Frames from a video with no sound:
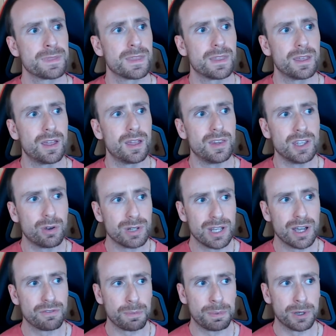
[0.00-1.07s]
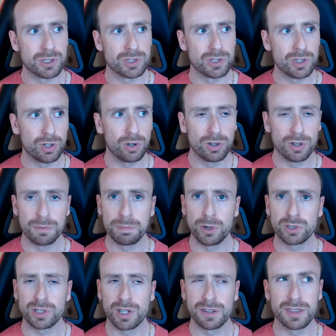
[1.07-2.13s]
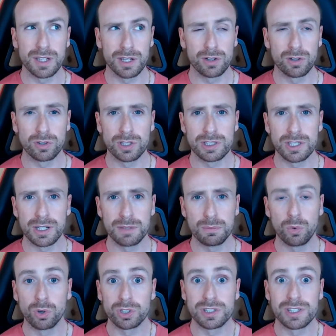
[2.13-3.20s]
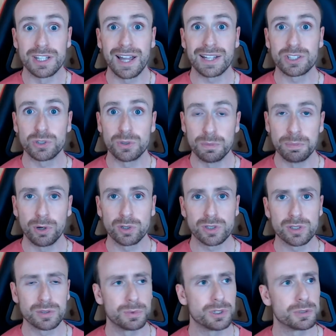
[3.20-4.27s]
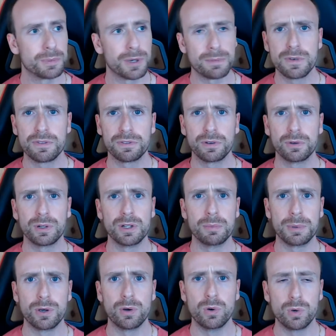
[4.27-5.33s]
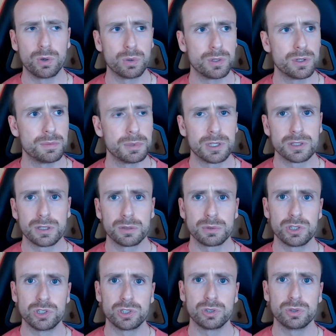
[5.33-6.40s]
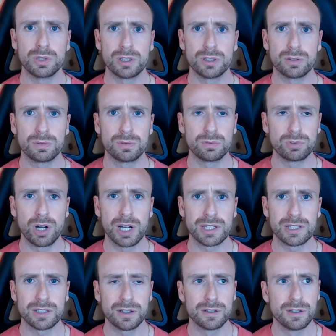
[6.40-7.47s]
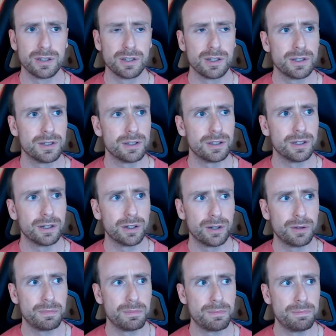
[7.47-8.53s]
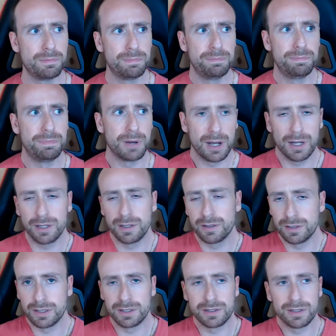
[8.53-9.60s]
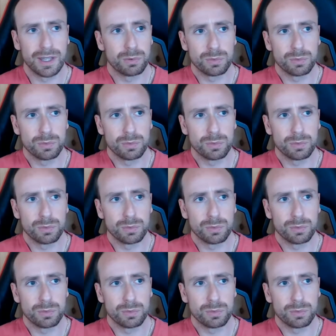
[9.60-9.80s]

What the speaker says: The only other person that got the boss, I think, on the team was the actual boss, which made me feel a little bit awkward because I was a junior writer. But that was